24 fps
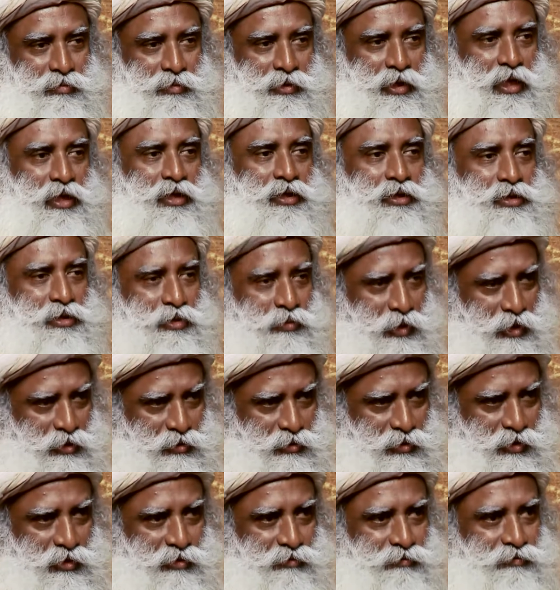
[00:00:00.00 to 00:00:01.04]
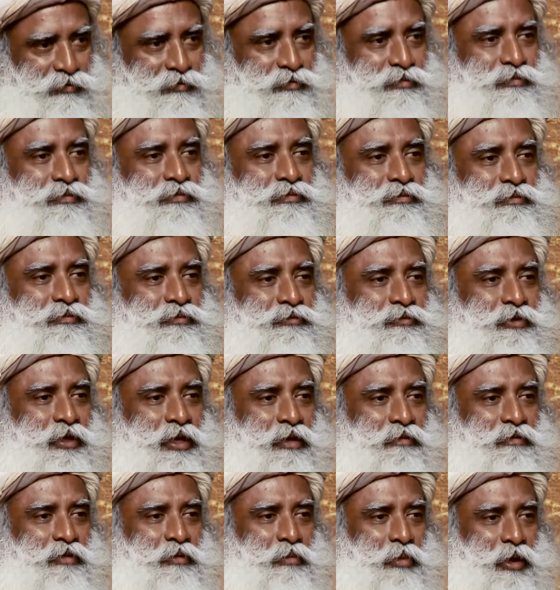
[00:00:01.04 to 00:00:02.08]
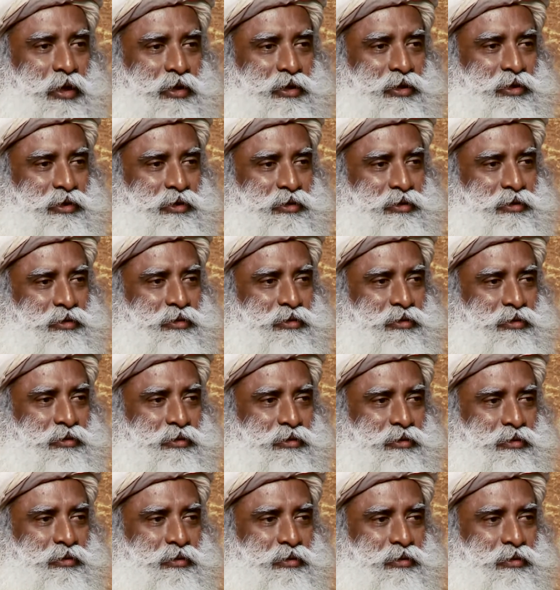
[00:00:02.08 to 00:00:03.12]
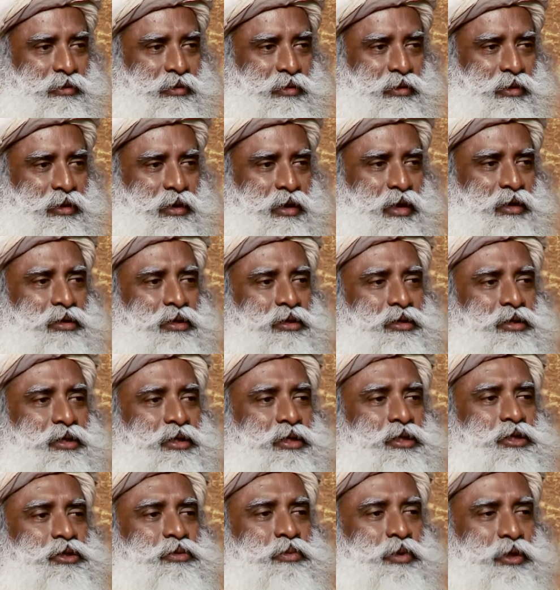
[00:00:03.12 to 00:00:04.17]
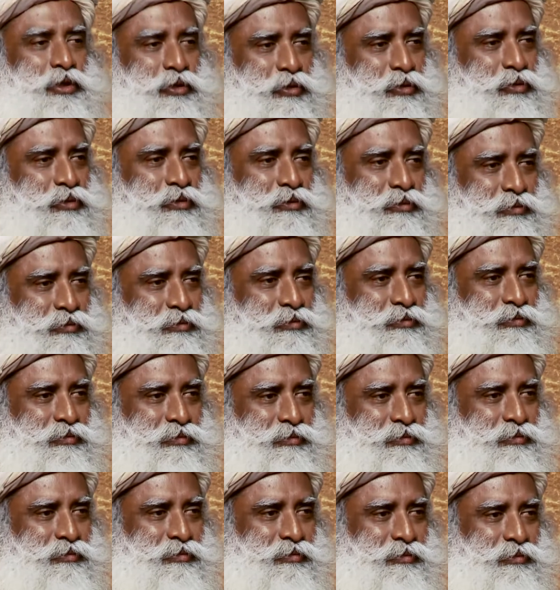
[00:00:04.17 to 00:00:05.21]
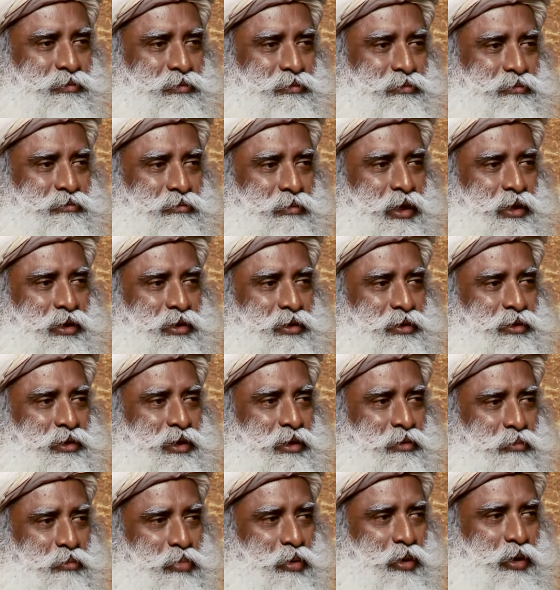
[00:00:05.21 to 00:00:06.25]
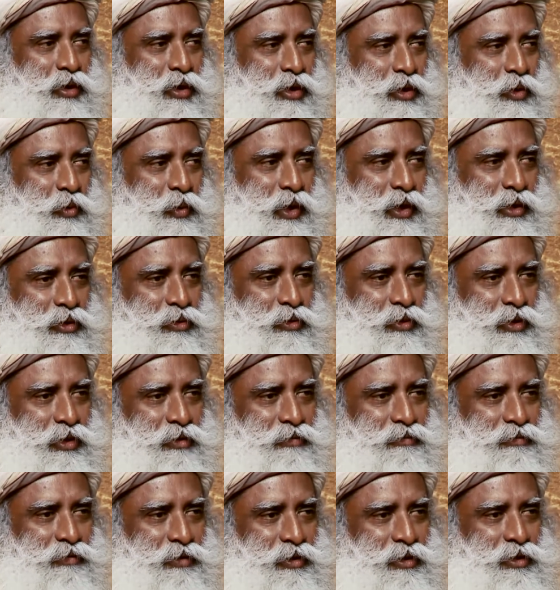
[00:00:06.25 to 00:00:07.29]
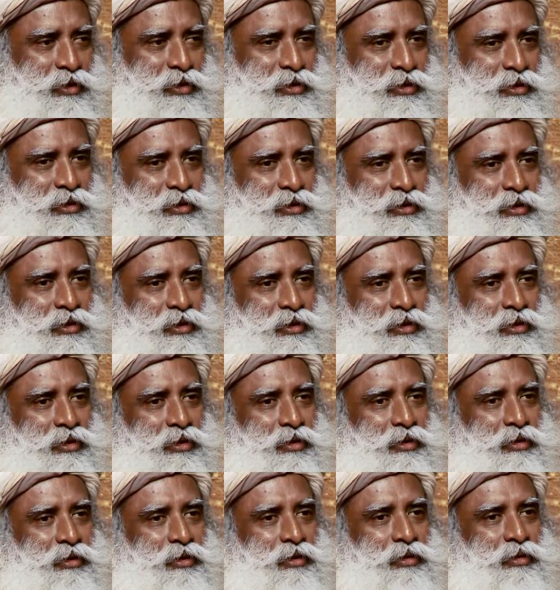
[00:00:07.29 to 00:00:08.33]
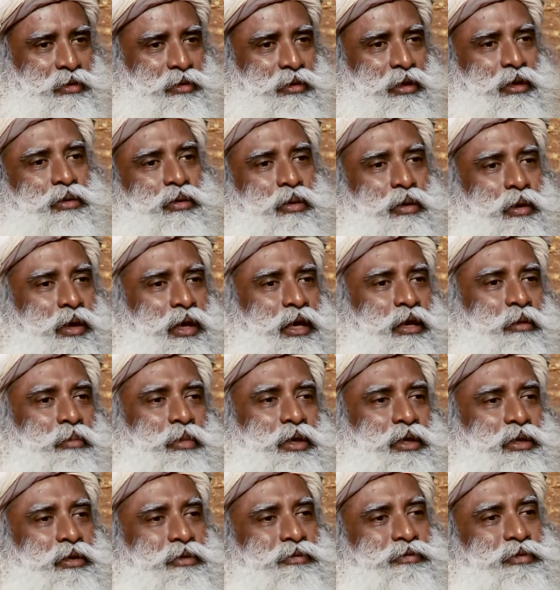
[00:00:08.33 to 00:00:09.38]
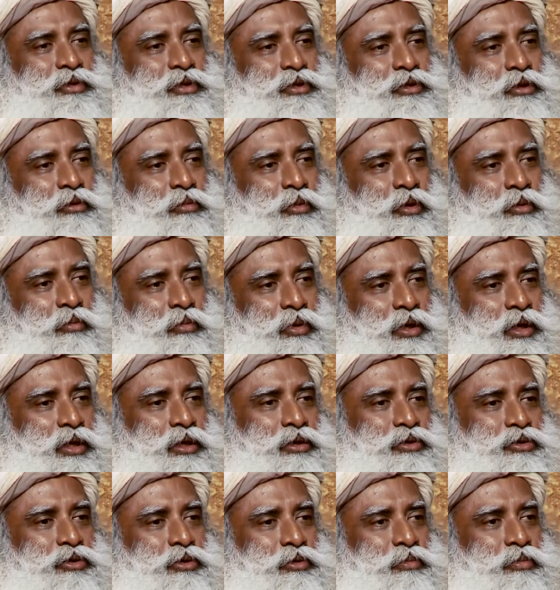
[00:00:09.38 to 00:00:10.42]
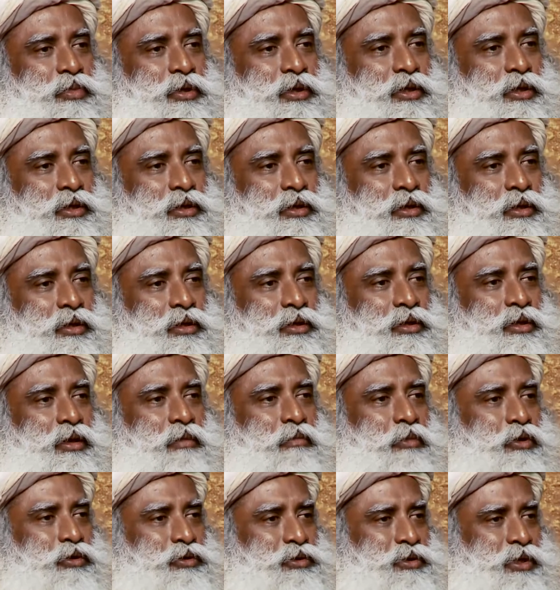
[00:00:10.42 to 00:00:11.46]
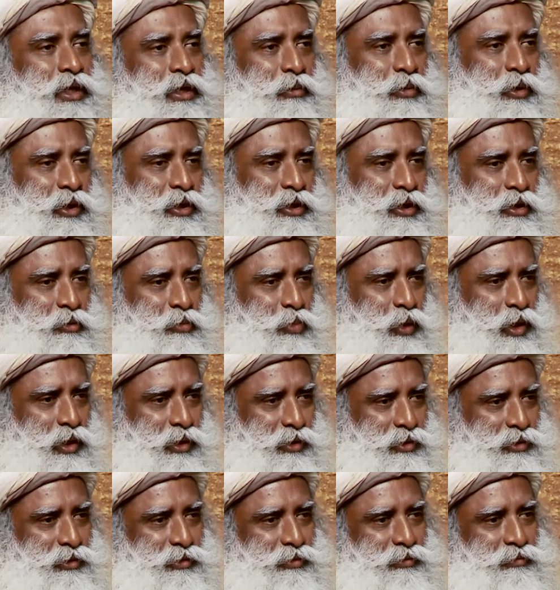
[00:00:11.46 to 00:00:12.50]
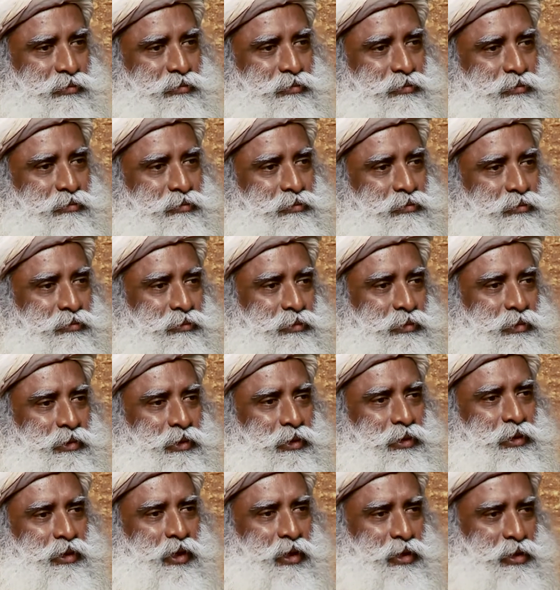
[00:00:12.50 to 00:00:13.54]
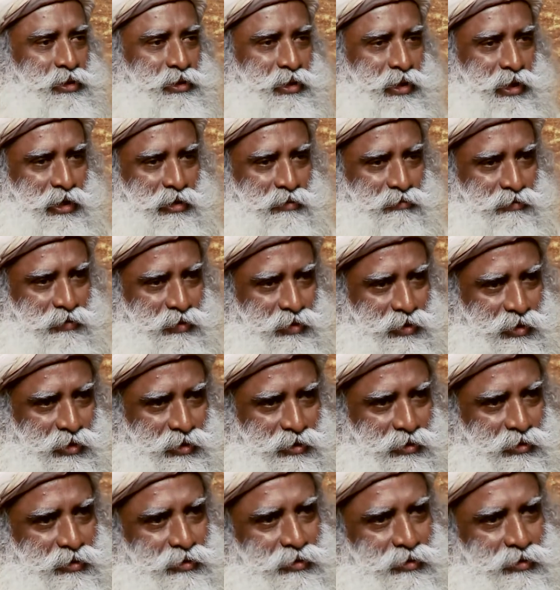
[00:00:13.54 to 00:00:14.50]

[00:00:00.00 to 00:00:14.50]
That is the way to live for everybody. Other things we do, but the important way to live is the core element of this human being should be the most celebrated part, not his little finger.